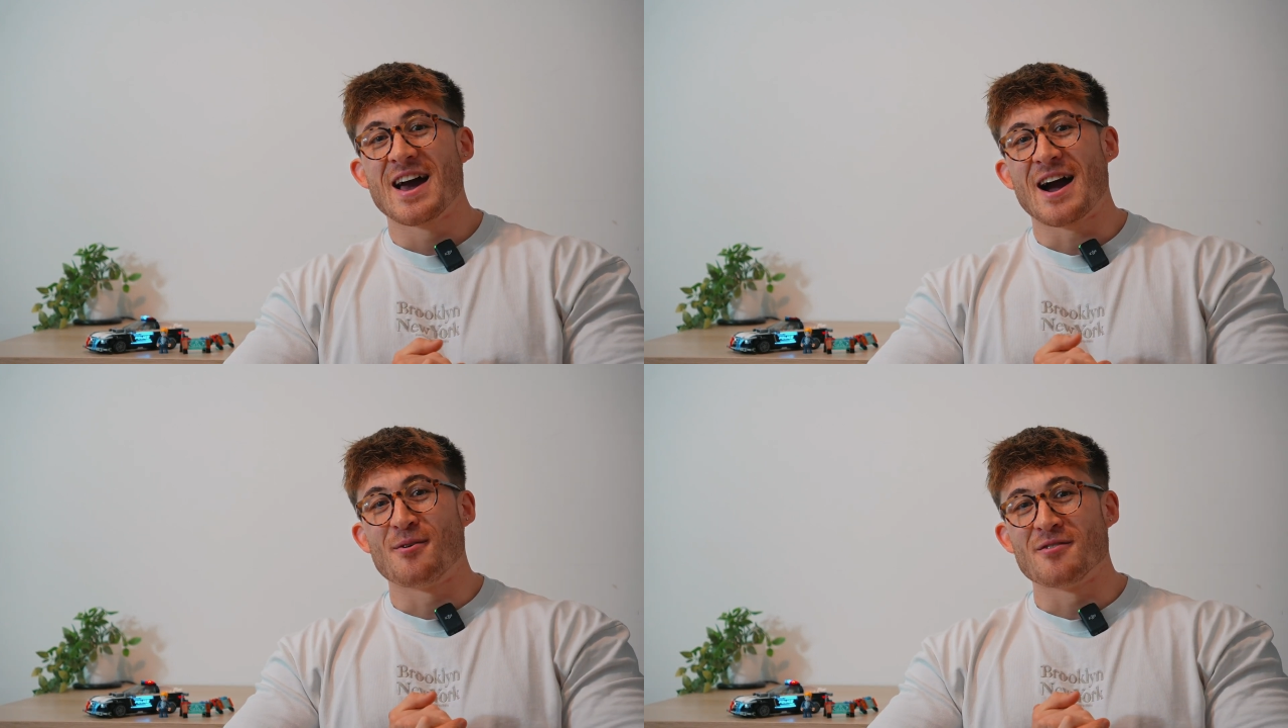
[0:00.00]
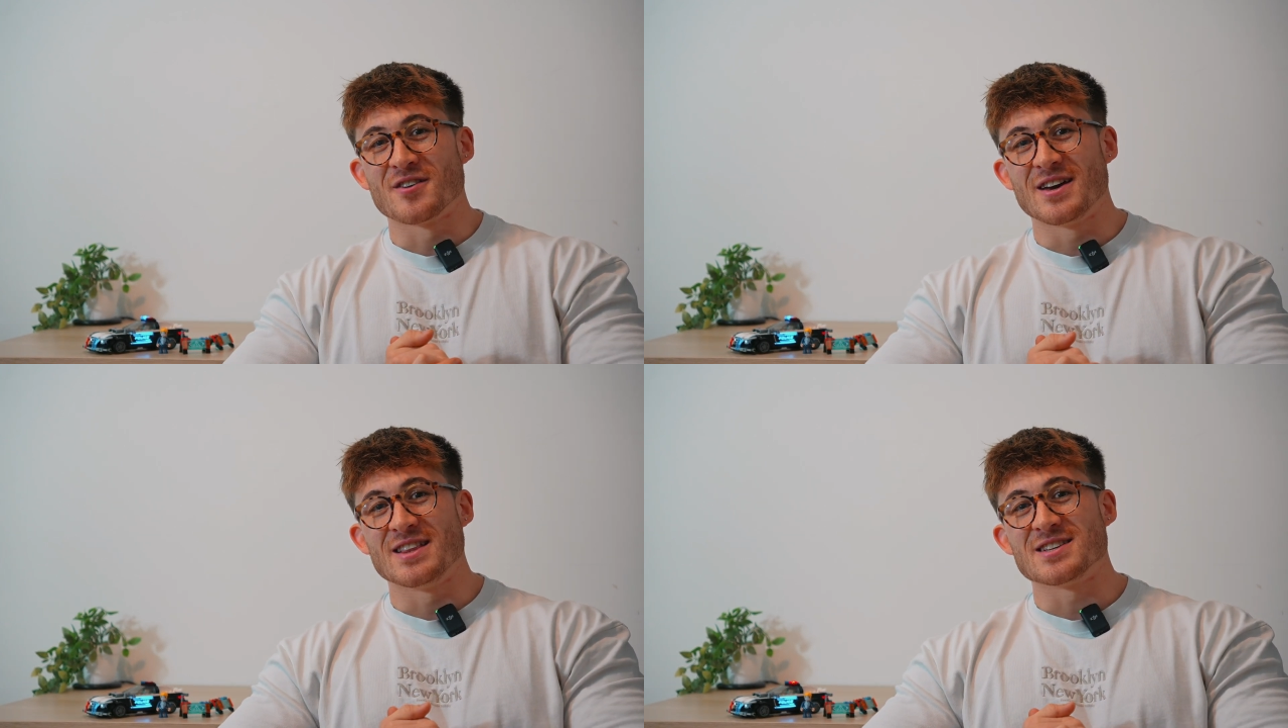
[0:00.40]

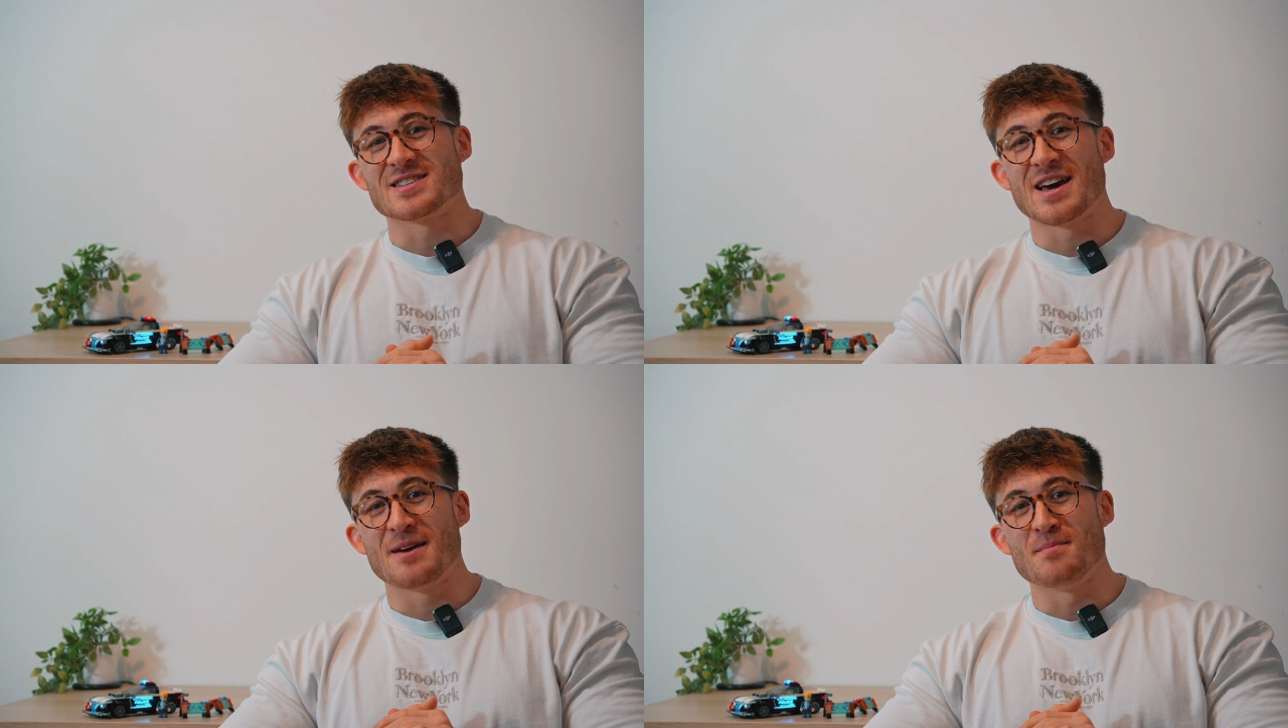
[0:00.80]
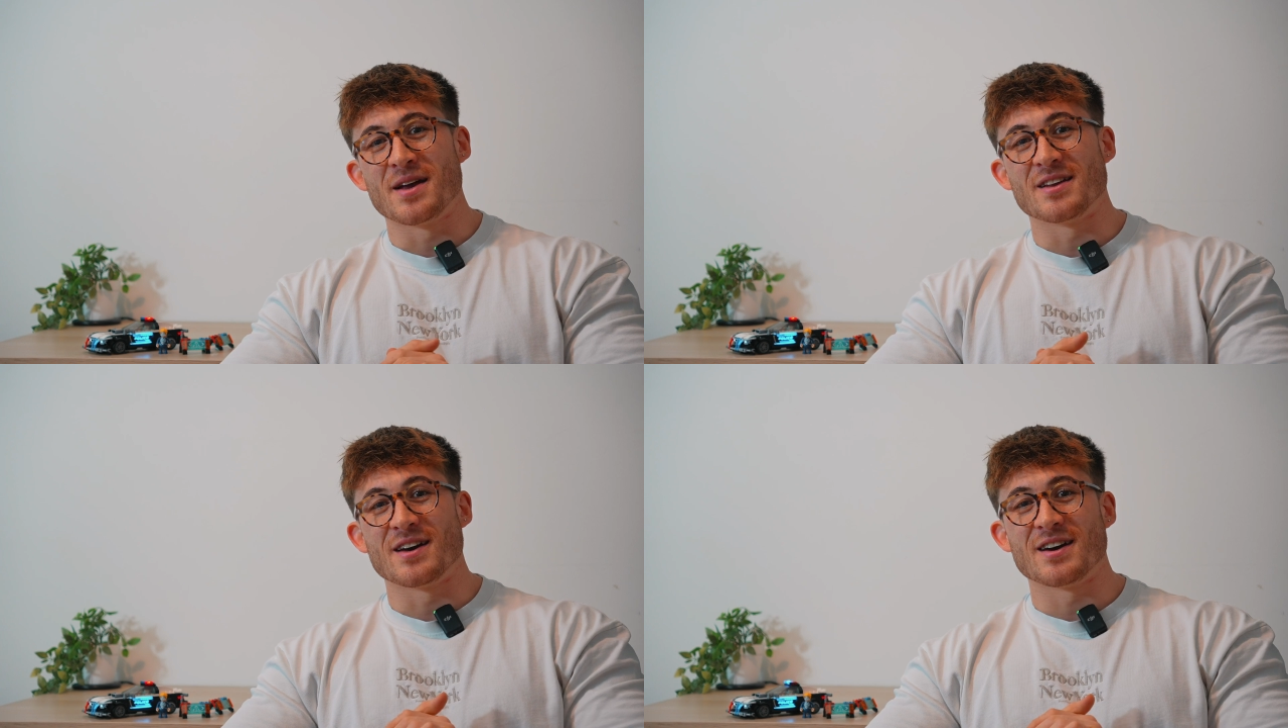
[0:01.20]
However, in this set, it
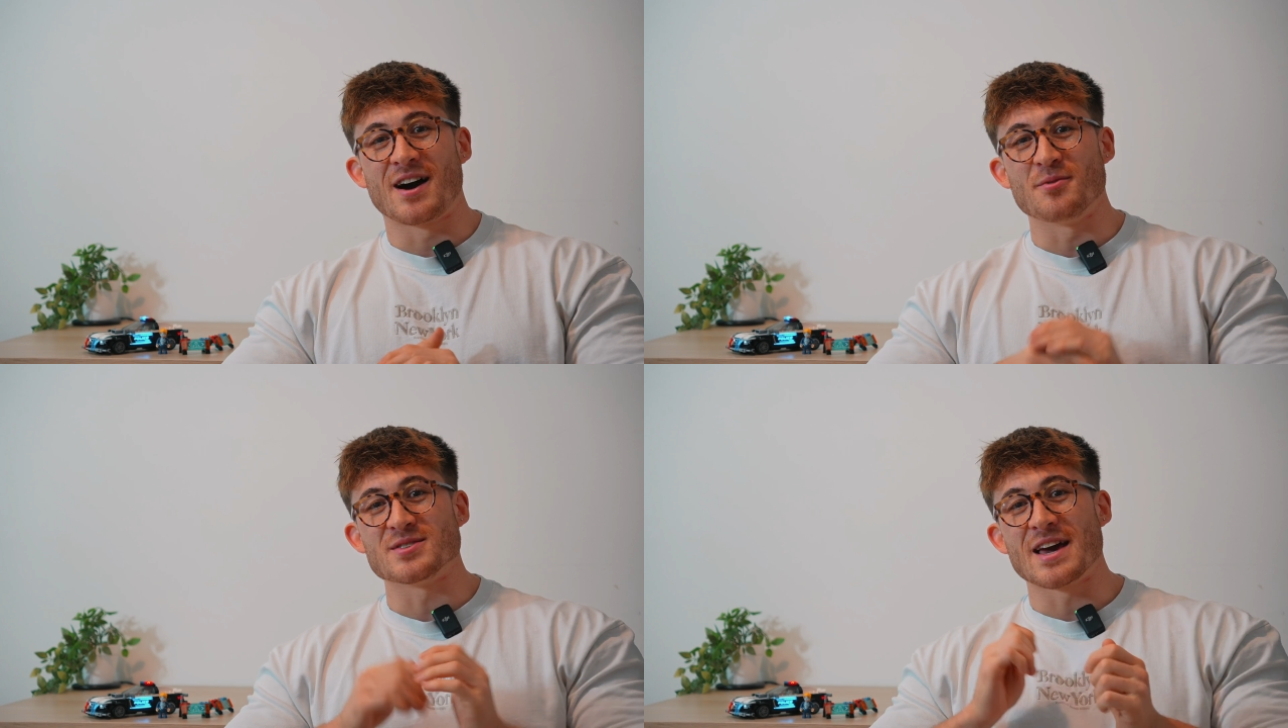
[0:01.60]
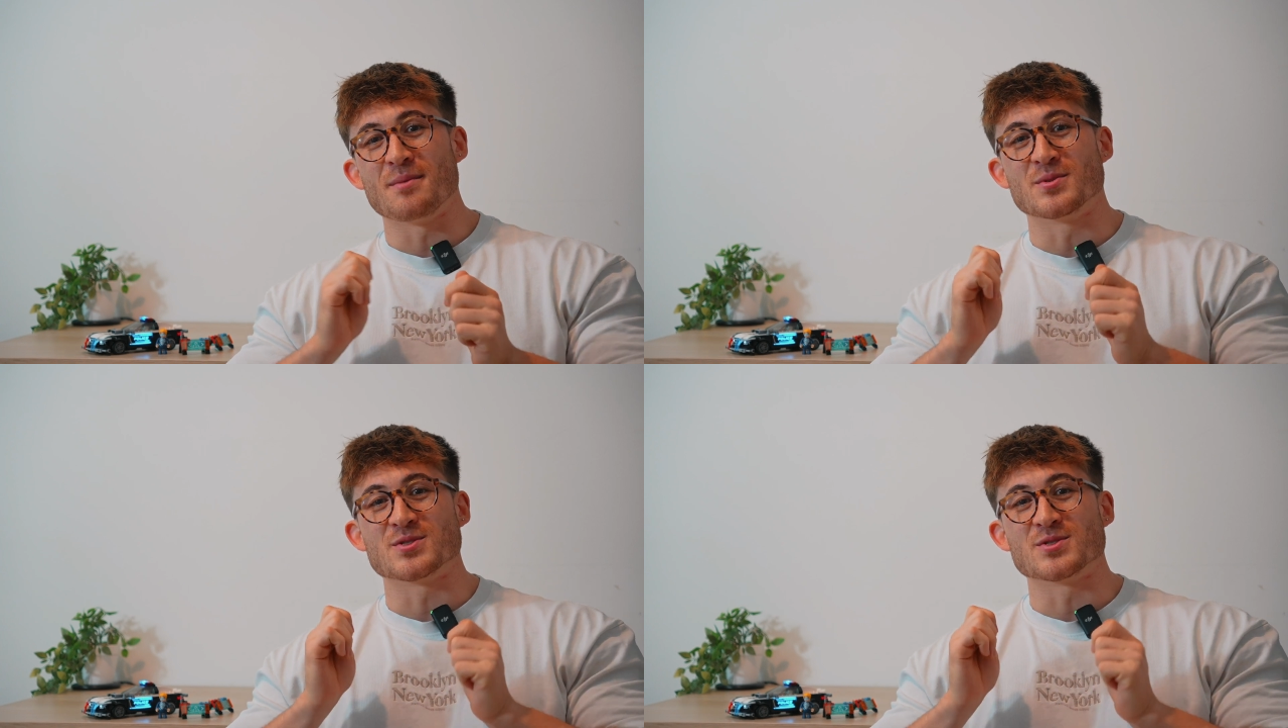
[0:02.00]
meant that I was able